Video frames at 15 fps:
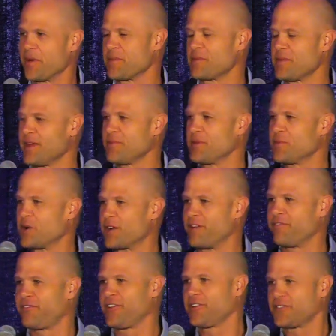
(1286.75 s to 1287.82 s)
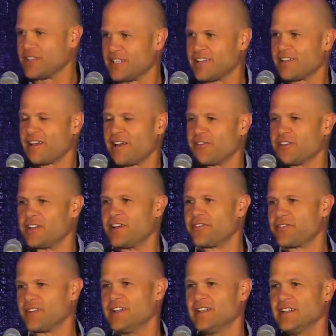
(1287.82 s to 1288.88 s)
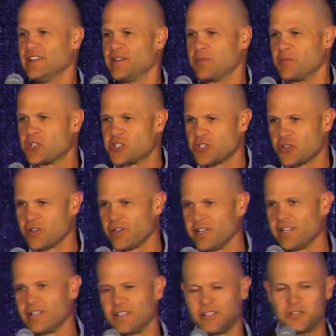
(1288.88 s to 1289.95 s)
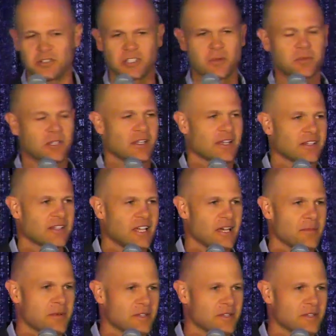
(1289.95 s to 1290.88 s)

I mean, maybe when I'm 50, I'll have enough maturity to do something like that.